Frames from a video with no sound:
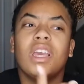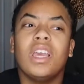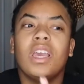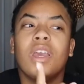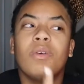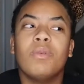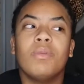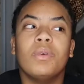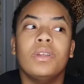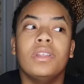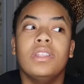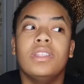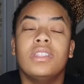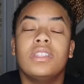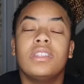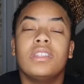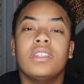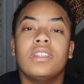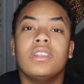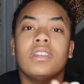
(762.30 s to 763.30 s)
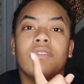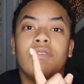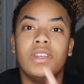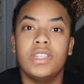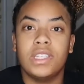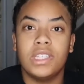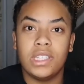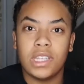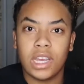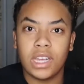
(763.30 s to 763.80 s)
it was
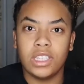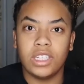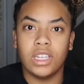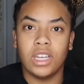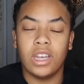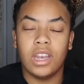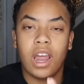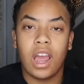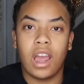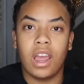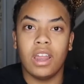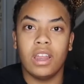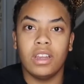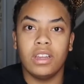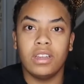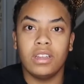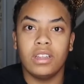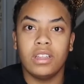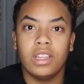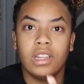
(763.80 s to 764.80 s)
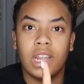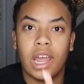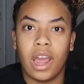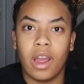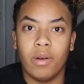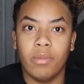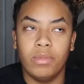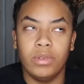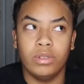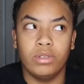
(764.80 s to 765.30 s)
visitation, not
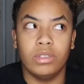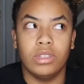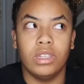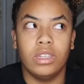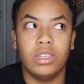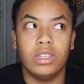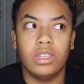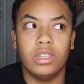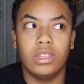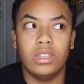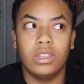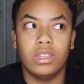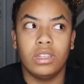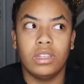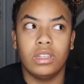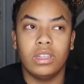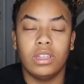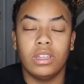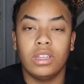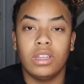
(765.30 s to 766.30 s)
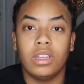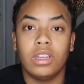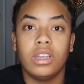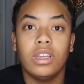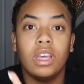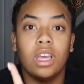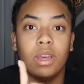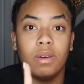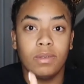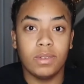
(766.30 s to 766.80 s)
loud music.
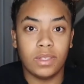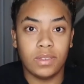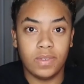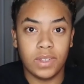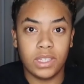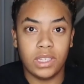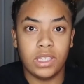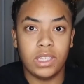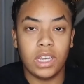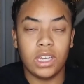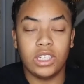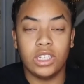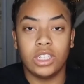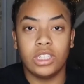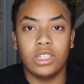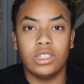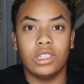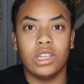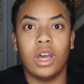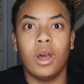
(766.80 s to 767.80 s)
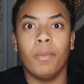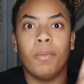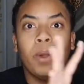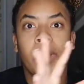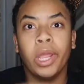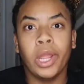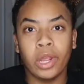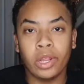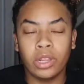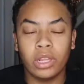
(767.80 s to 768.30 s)
It was visitation, because
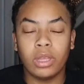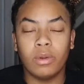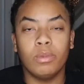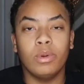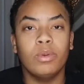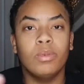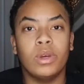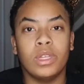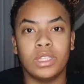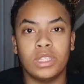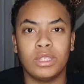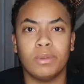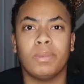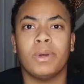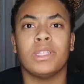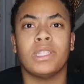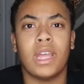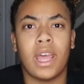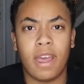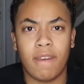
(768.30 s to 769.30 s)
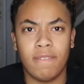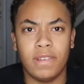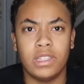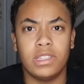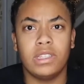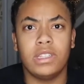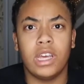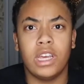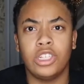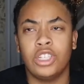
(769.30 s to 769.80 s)
apparently we wasn't supposed to have
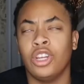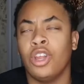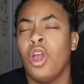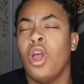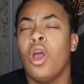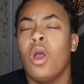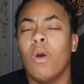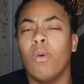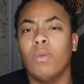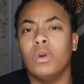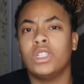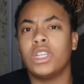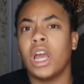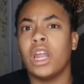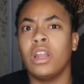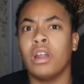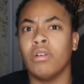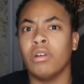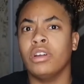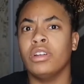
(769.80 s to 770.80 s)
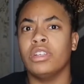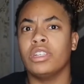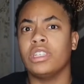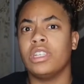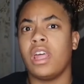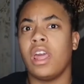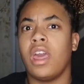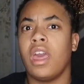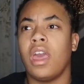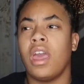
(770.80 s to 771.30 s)
visitation, which I don't
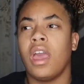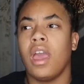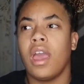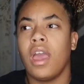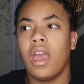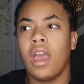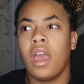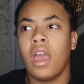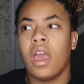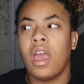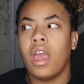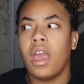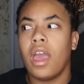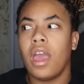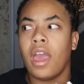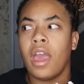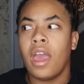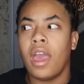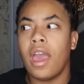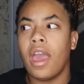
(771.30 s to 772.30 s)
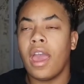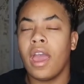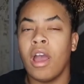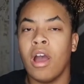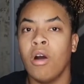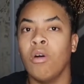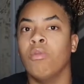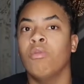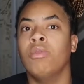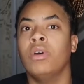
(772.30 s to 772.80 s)
understand
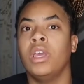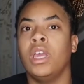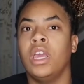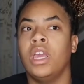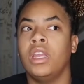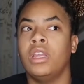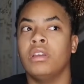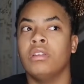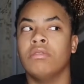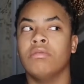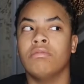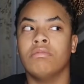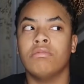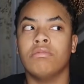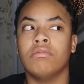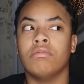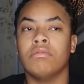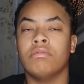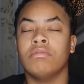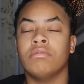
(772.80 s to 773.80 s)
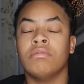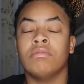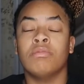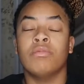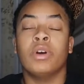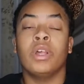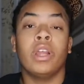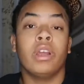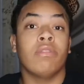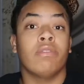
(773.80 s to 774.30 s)
how, when,
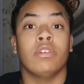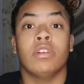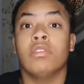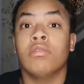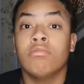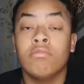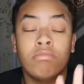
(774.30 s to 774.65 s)
whatever.